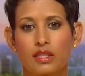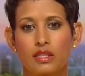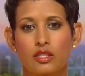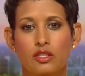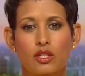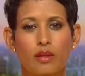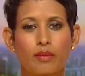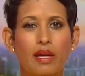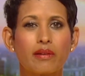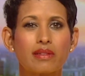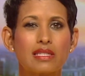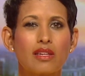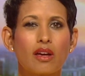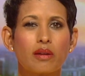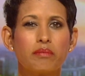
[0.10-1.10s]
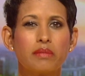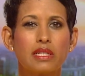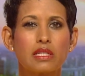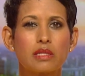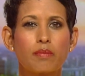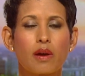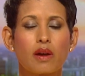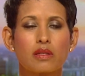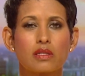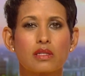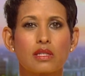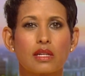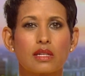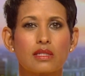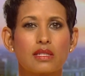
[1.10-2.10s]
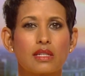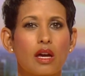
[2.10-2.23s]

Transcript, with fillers: The time now is nine minutes past six.